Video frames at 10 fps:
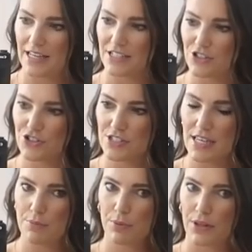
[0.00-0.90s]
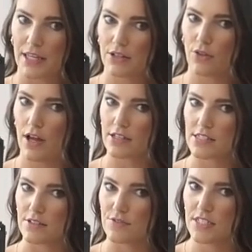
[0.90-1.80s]
It is just a plain long
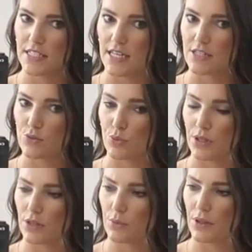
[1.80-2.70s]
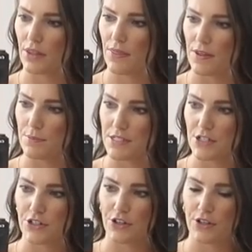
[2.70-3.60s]
sleeve tee. It's really, really thin
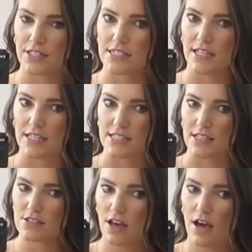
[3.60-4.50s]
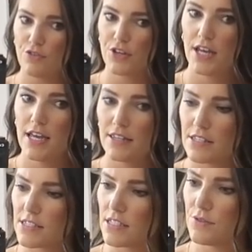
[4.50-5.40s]
material. It's nice and soft. The
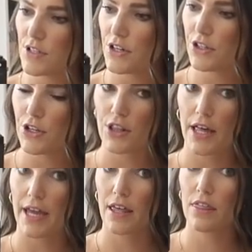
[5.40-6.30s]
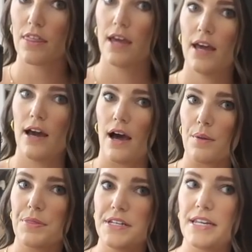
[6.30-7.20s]
sleeves are a good length.
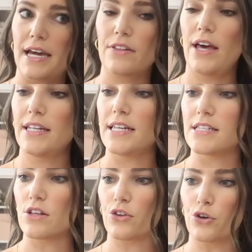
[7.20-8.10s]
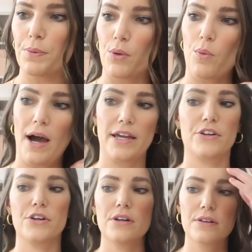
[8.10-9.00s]
The neckline is a little bit
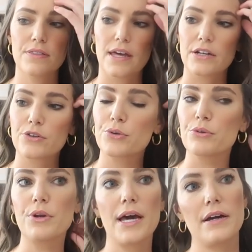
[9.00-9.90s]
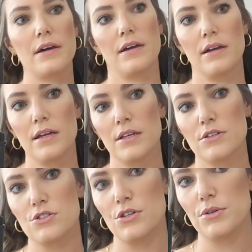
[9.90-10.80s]
wider than a crew neck.
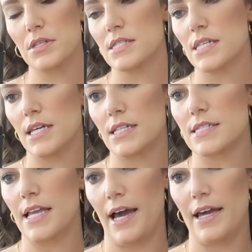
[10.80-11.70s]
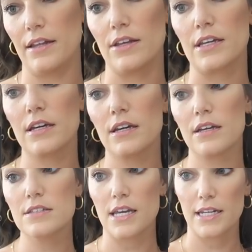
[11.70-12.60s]
So you can see it's not like
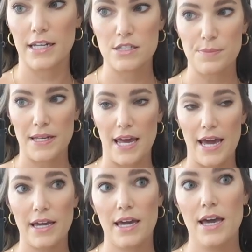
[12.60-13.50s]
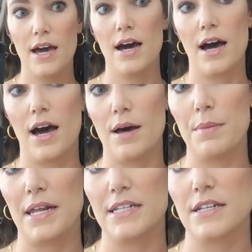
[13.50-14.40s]
tight against my neck.
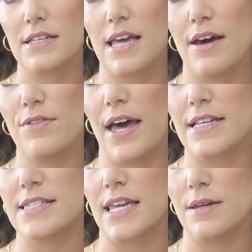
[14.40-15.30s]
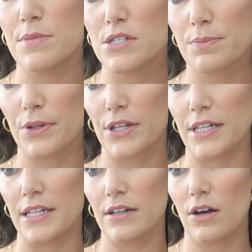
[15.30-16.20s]
And it does have that same
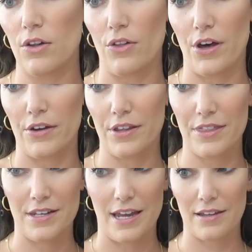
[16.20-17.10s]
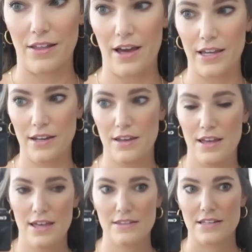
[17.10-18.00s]
splitting along the neckline
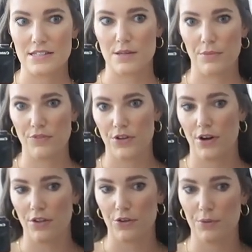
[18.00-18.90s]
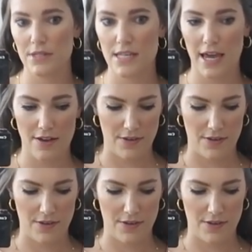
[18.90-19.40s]
that some of their other ones have.